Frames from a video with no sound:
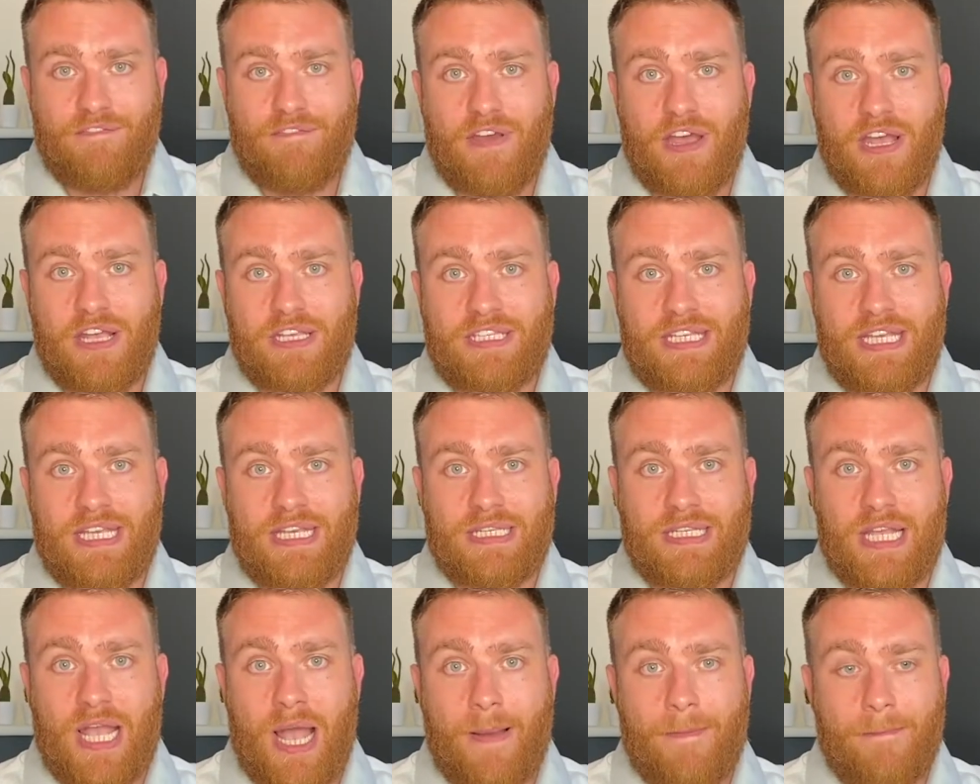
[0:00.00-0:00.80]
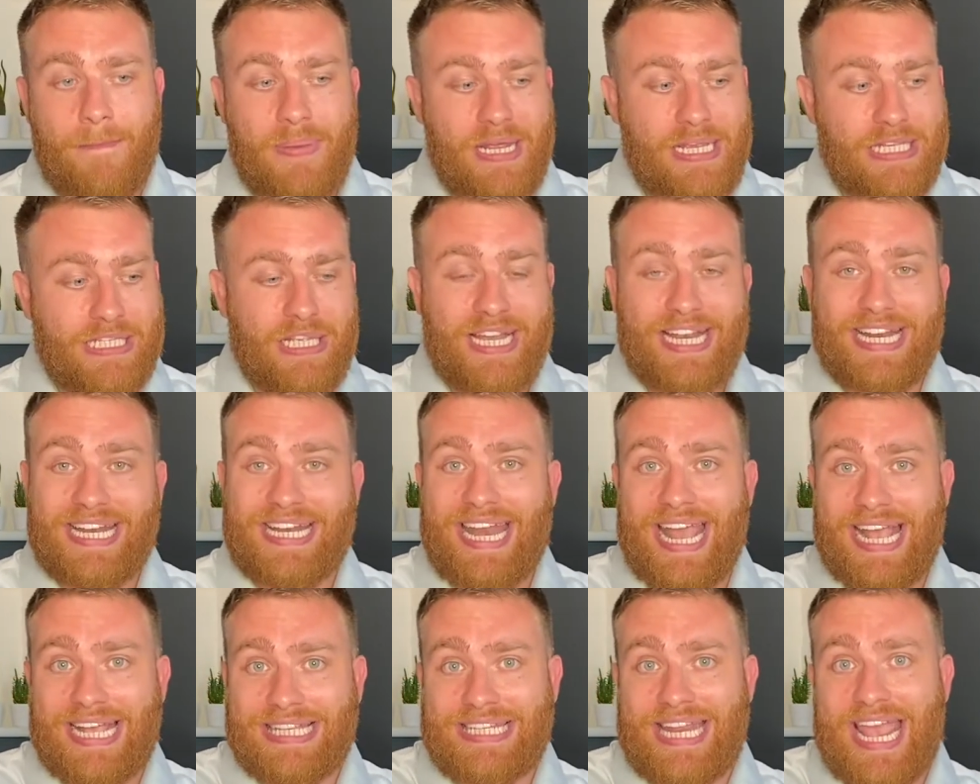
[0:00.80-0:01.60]
versus companies like
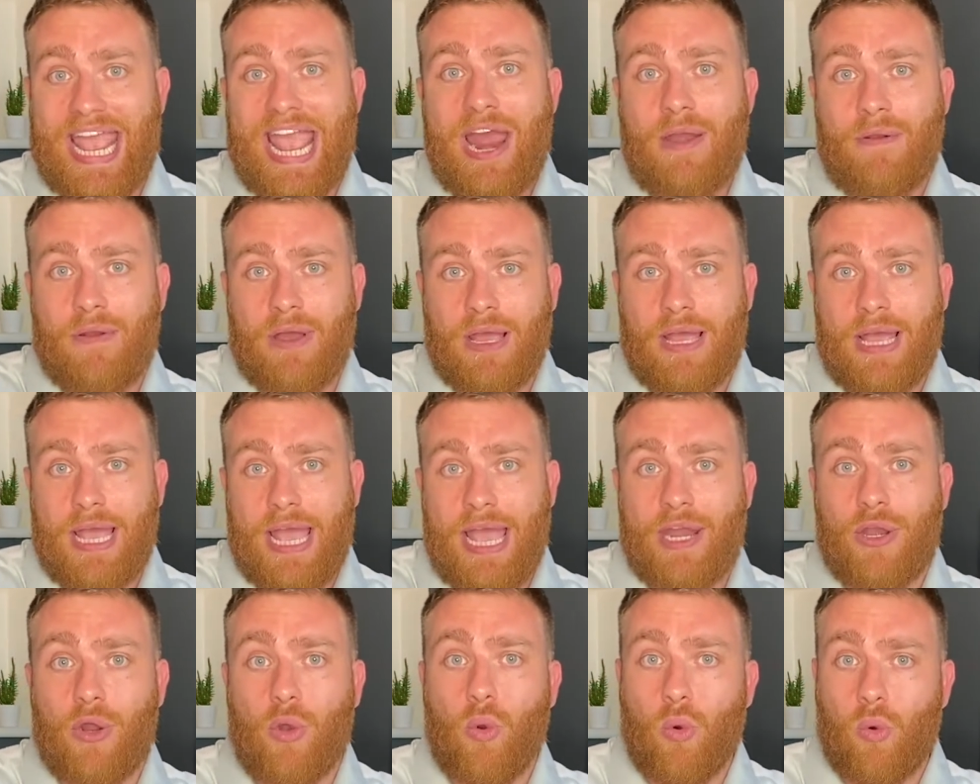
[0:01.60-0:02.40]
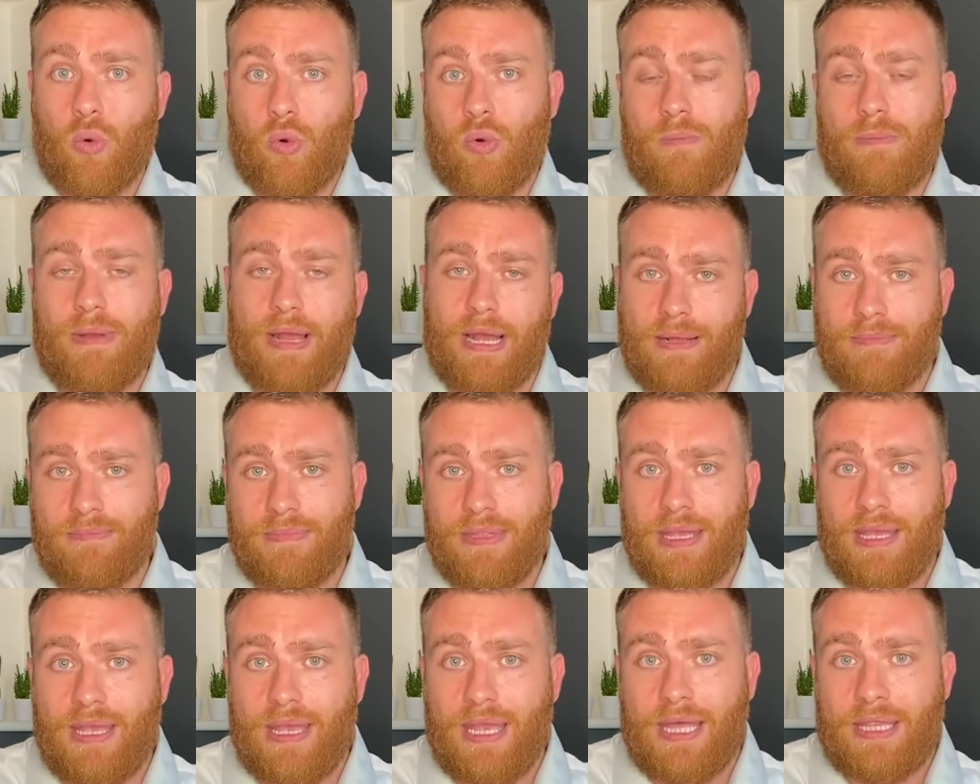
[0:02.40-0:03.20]
NextEra and Ormat
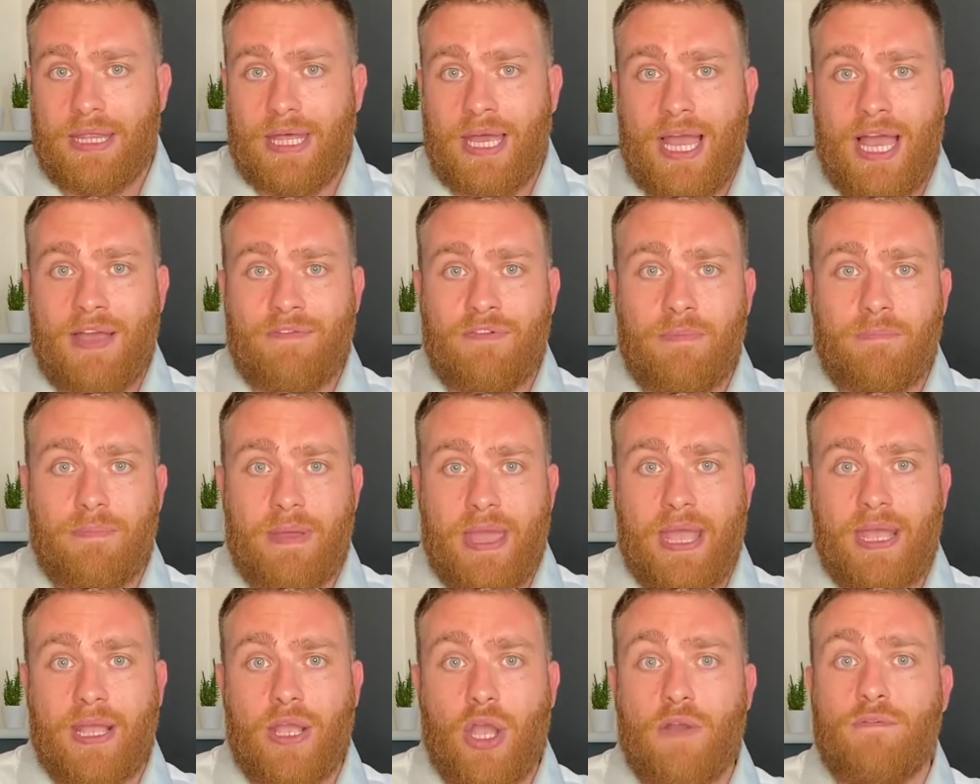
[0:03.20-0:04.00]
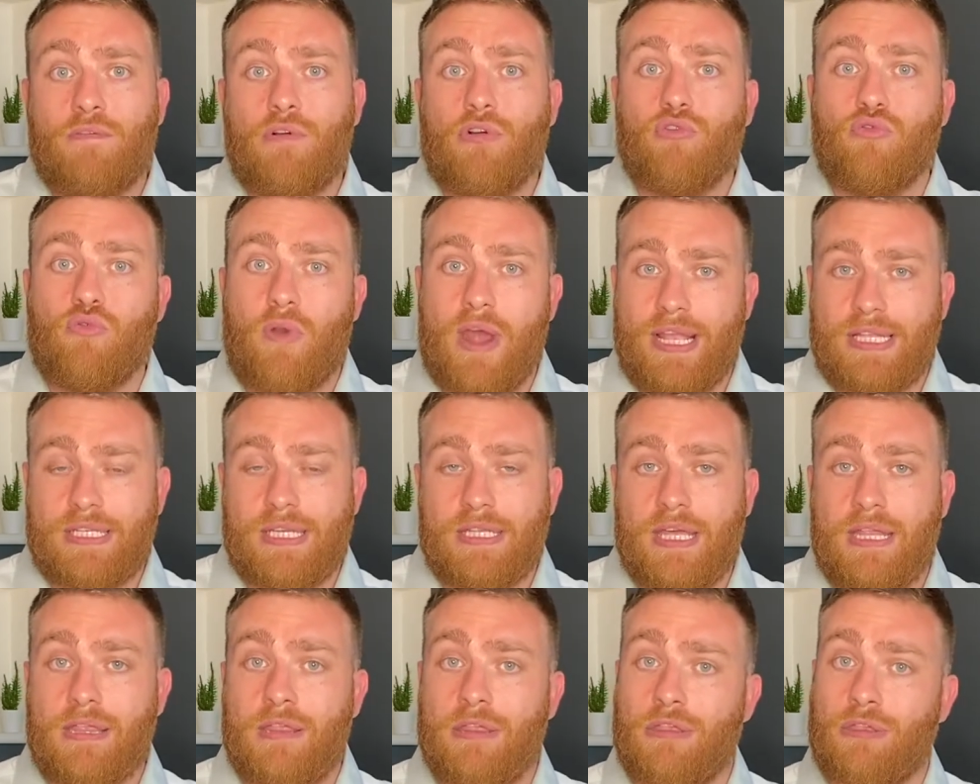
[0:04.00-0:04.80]
that have a peg of greater
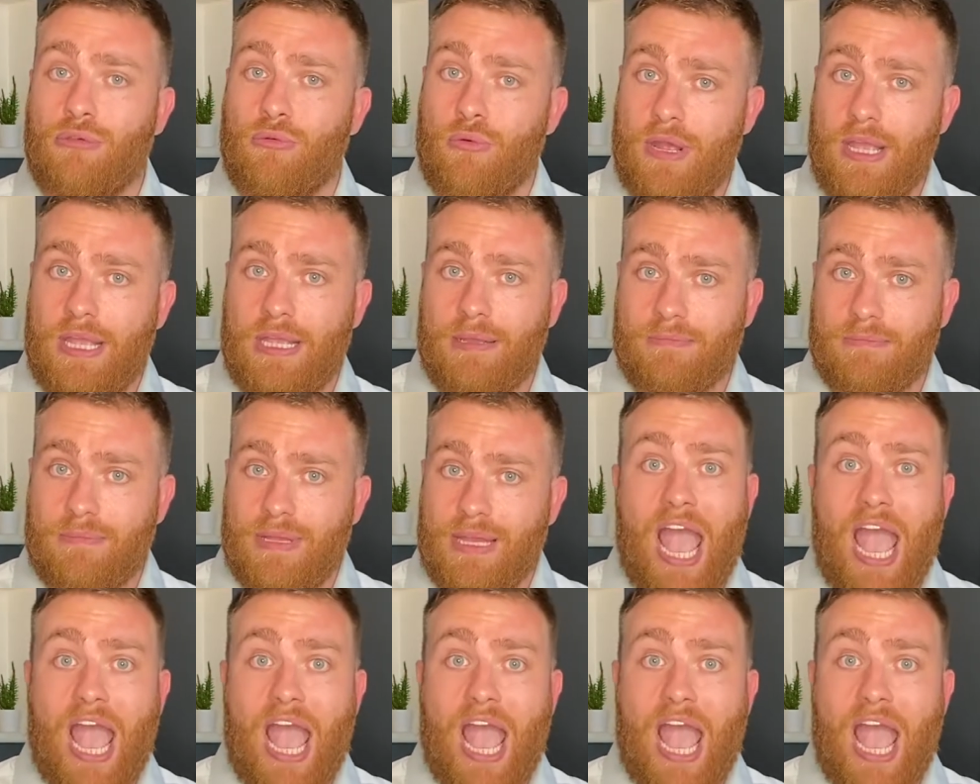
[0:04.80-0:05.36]
than three.